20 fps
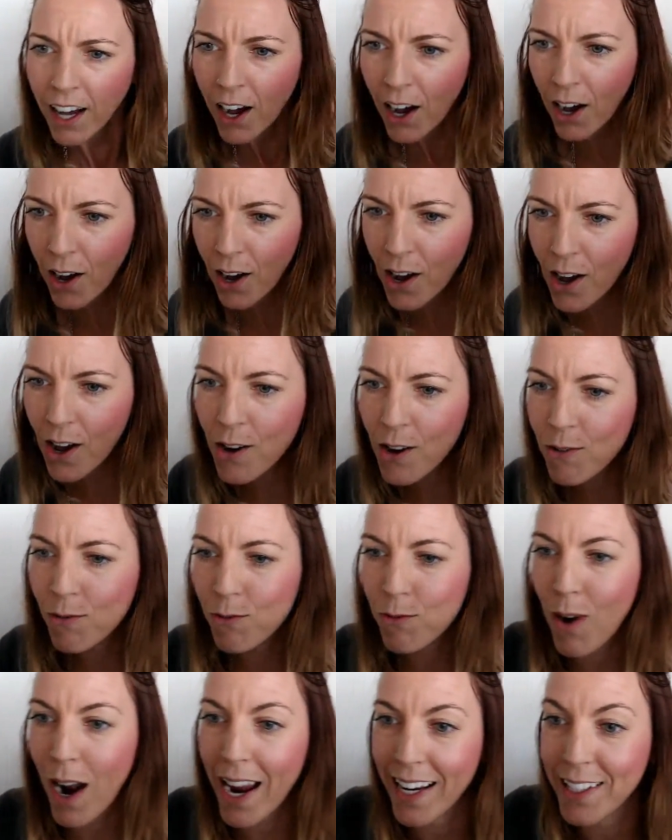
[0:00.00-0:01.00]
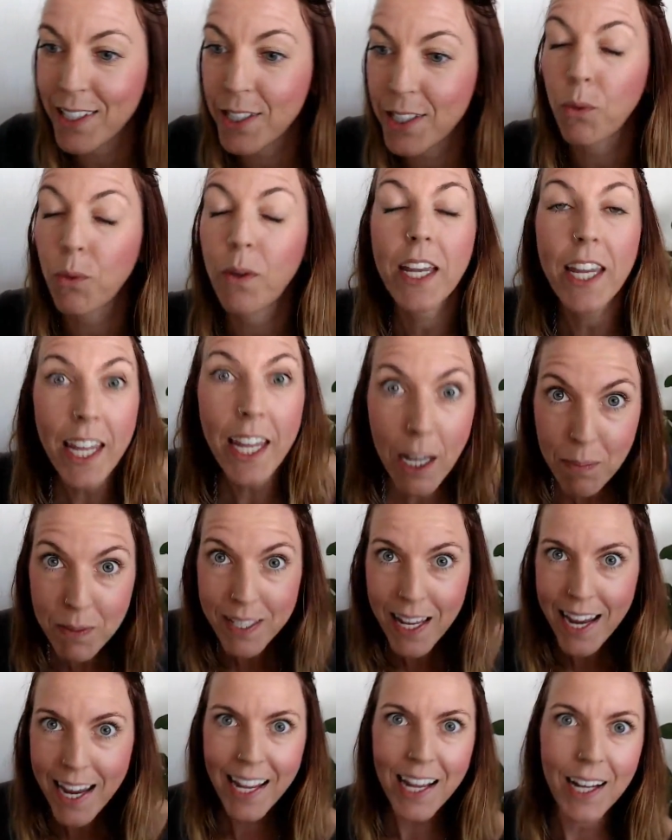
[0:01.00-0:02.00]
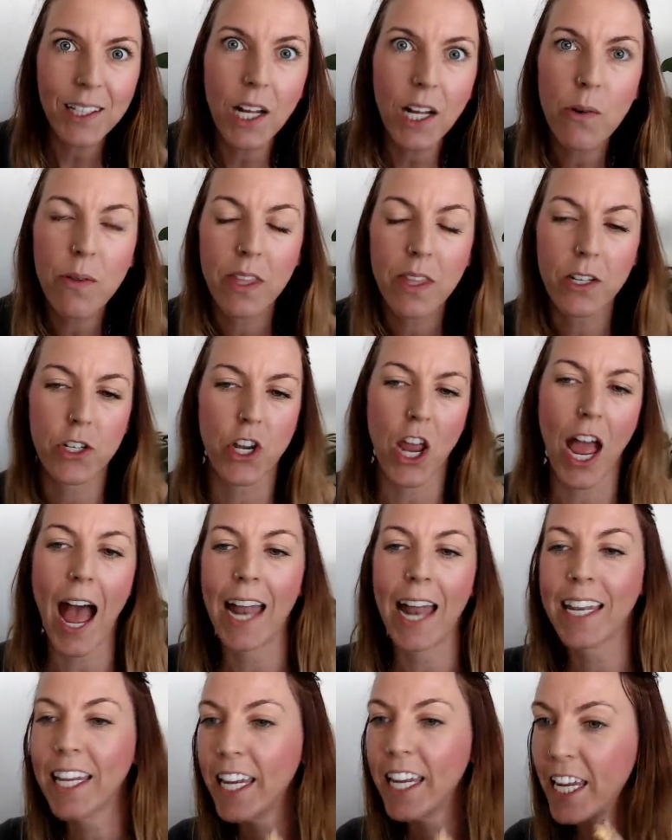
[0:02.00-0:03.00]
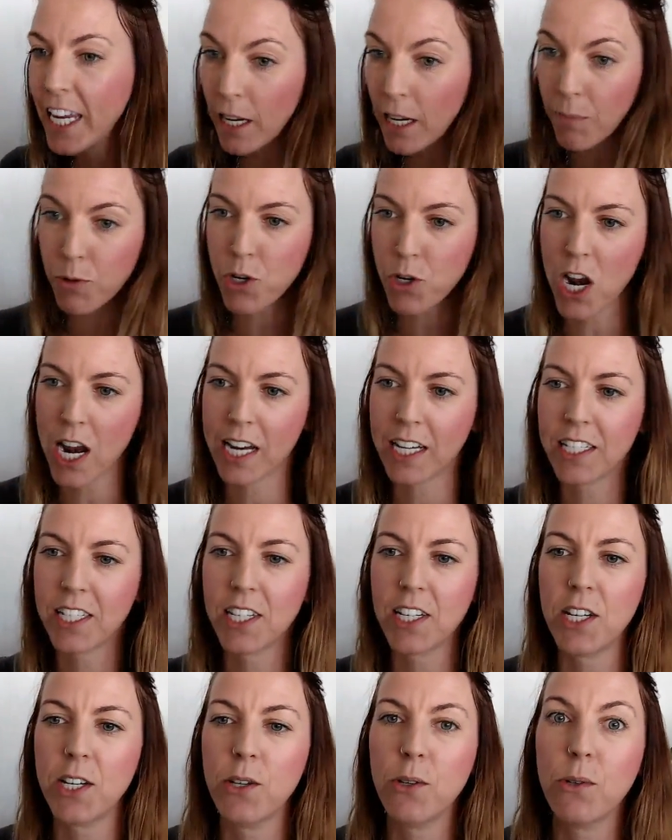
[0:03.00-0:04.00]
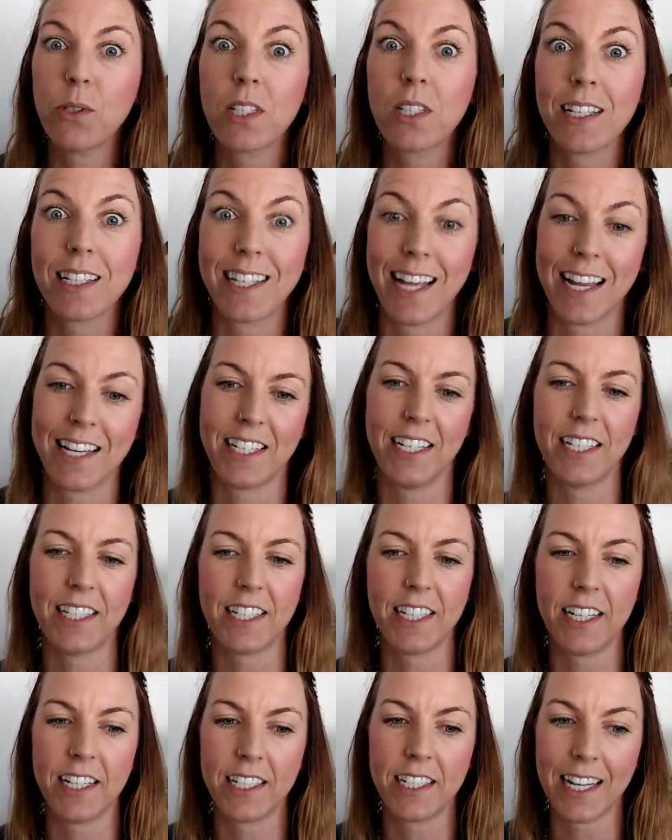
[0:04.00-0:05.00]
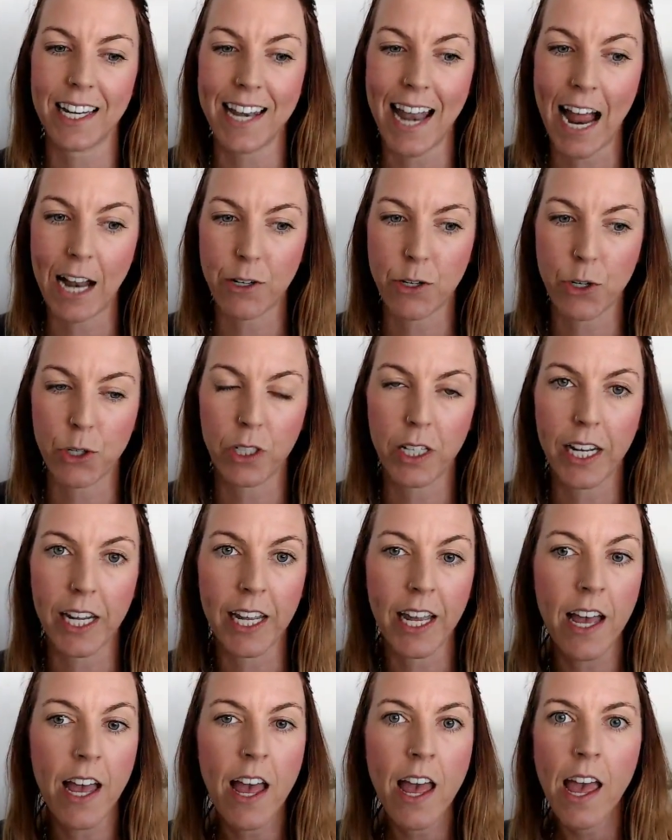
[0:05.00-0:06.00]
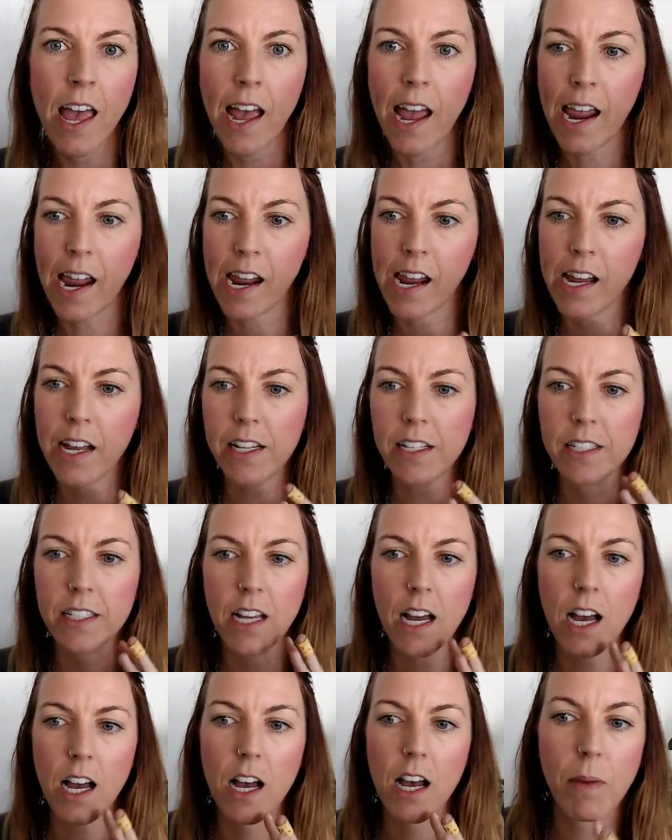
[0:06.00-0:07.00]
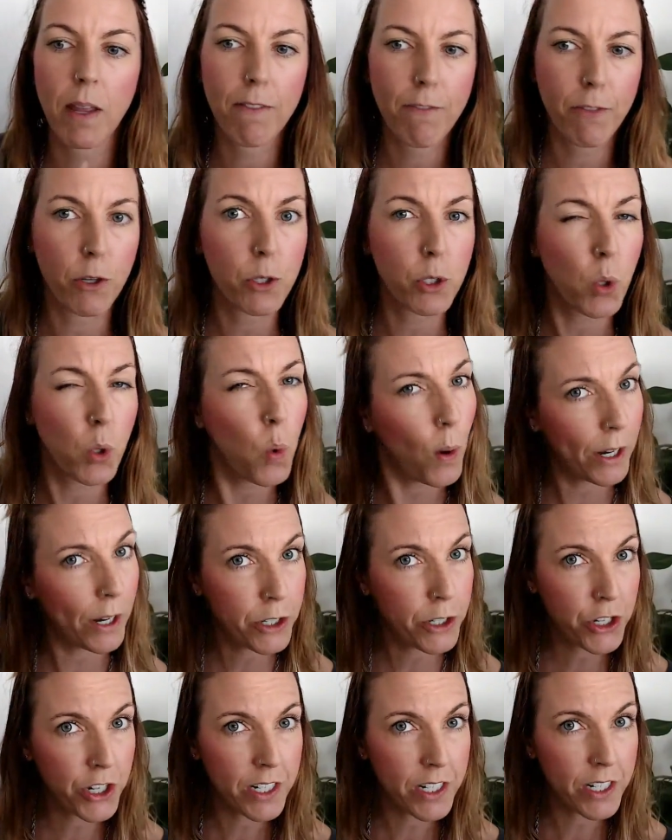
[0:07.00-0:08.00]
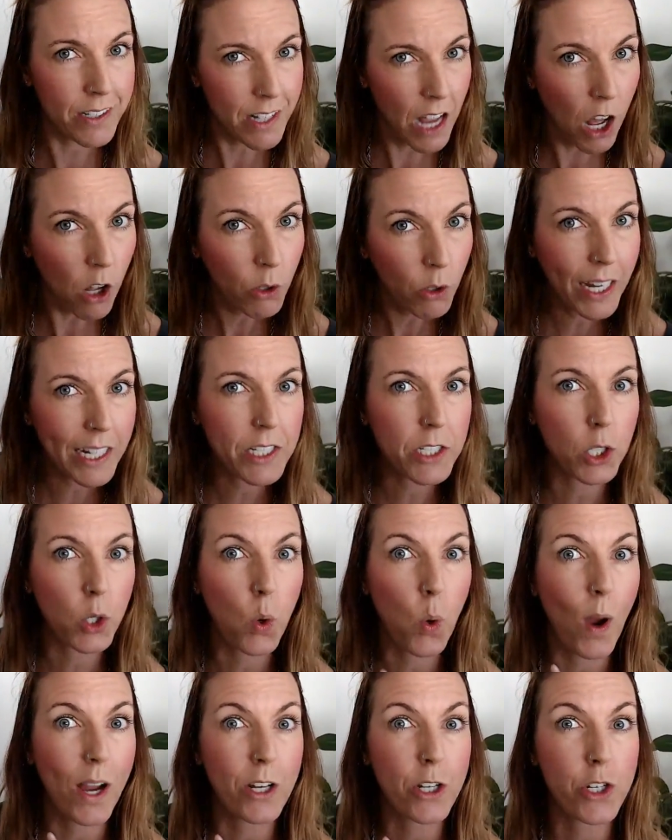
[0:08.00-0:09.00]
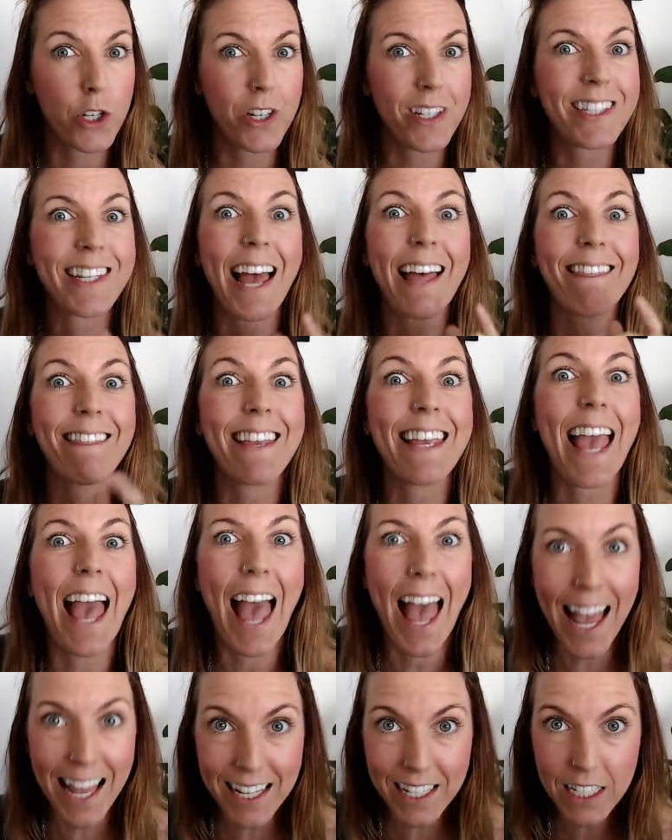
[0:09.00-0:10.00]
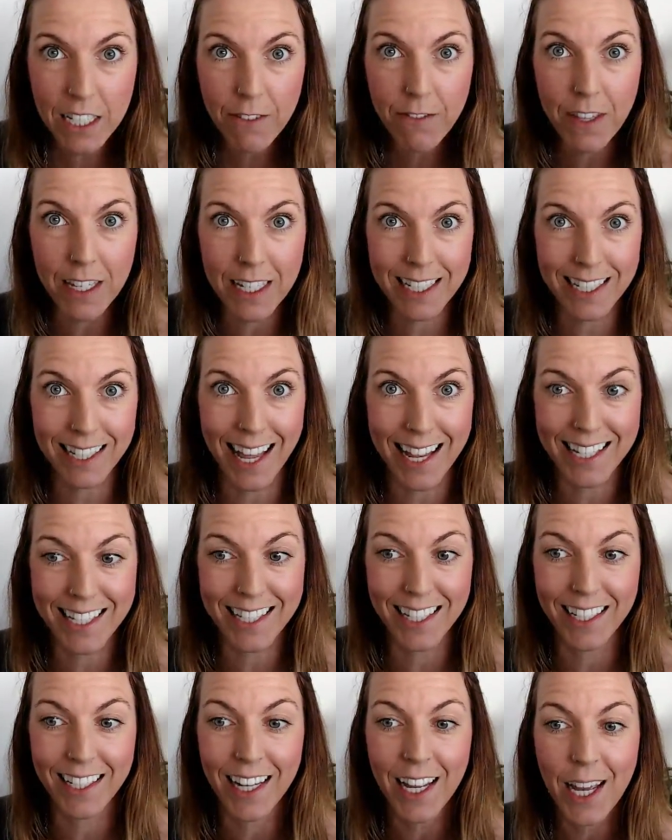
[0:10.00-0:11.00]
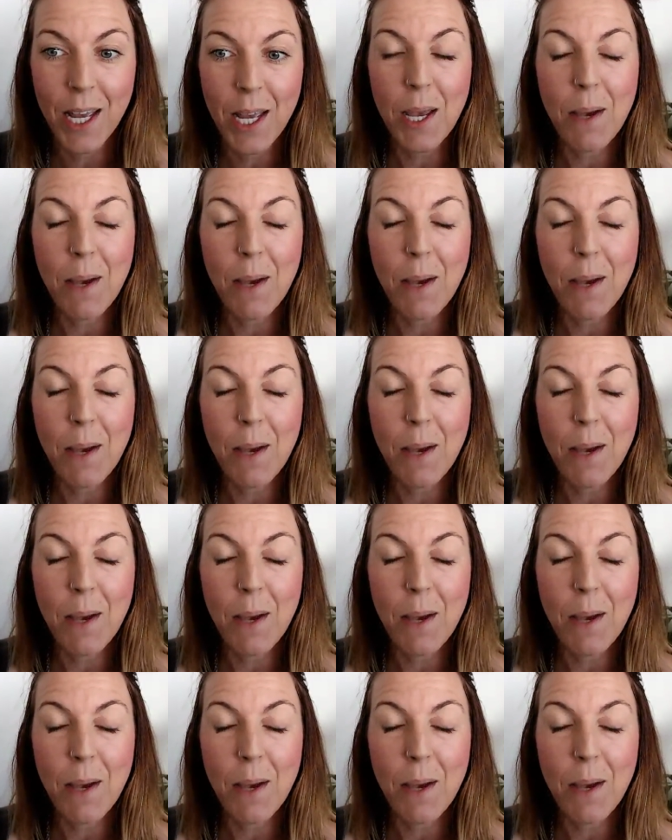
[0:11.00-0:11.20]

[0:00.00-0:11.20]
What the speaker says: All right, so keep saying hello in the chat. Keep trying to use sentences naturally. And if there's questions, I'll get to questions at the end of this lesson.